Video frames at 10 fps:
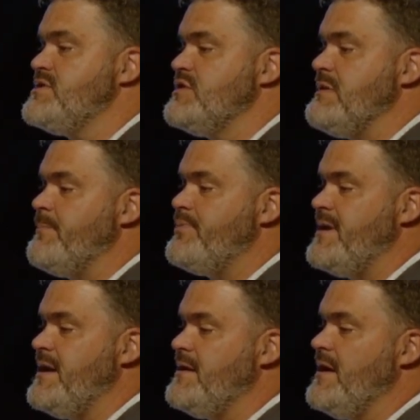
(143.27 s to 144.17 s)
to
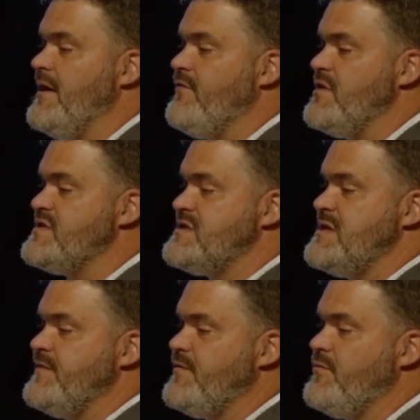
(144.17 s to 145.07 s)
repent of our
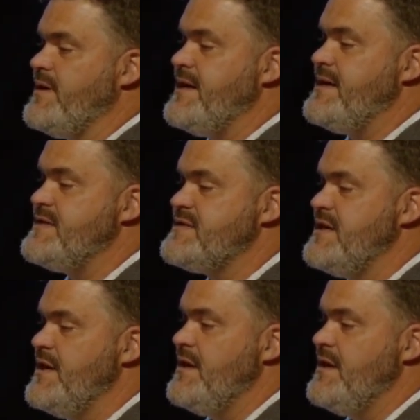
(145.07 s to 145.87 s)
sinful ways